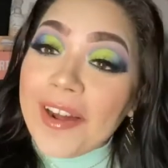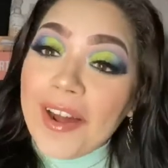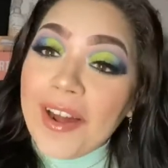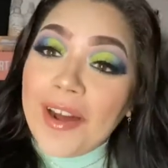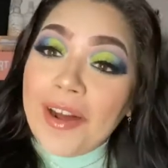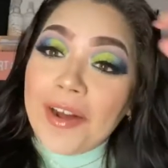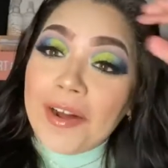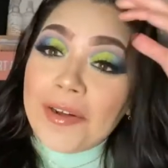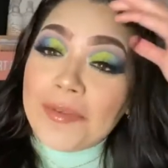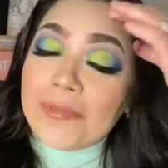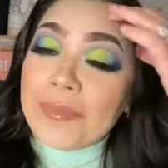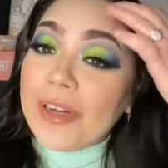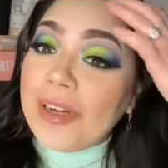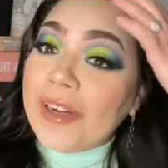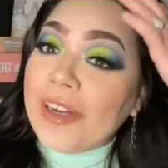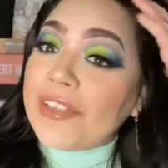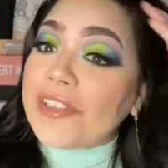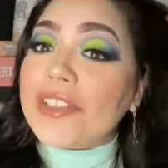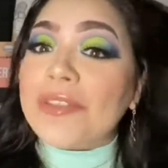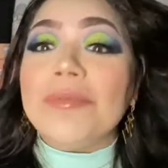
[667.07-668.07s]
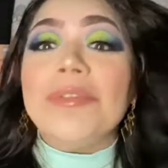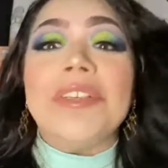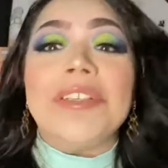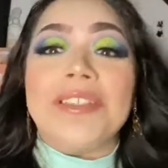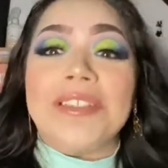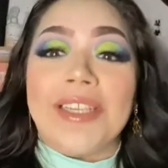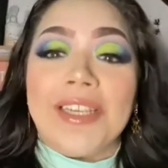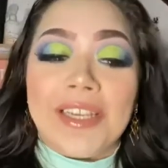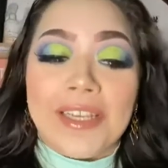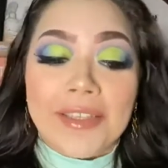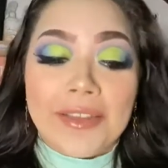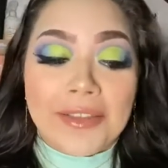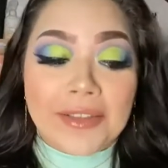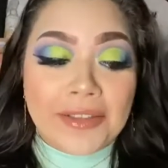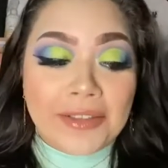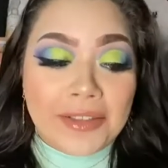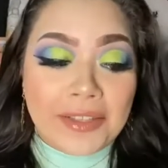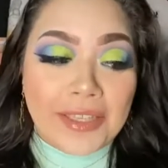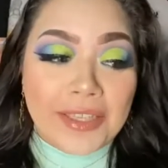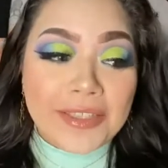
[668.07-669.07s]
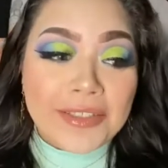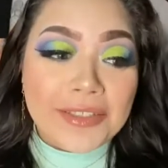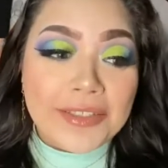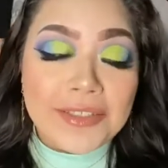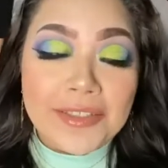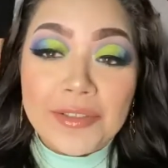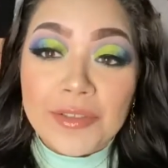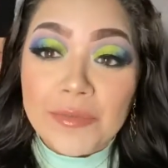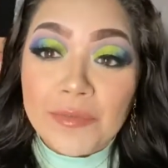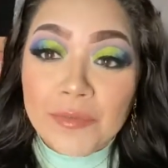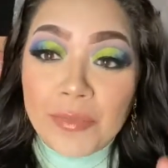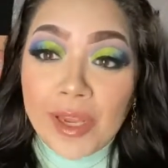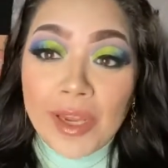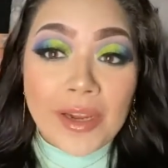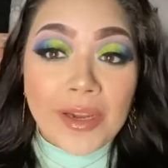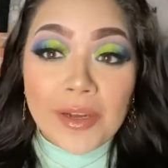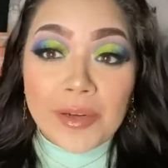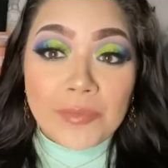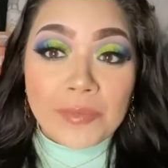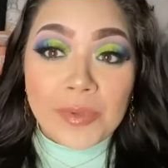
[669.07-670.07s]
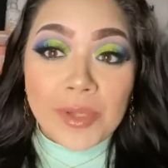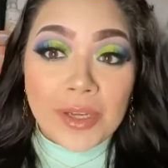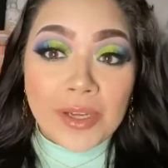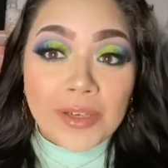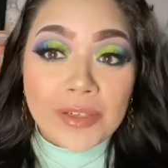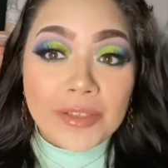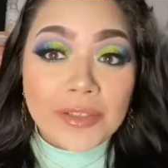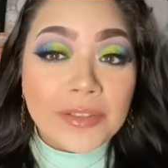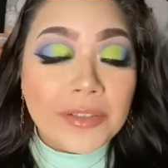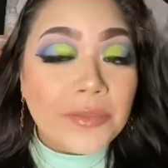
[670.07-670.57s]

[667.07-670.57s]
I just wanna say this makeup look,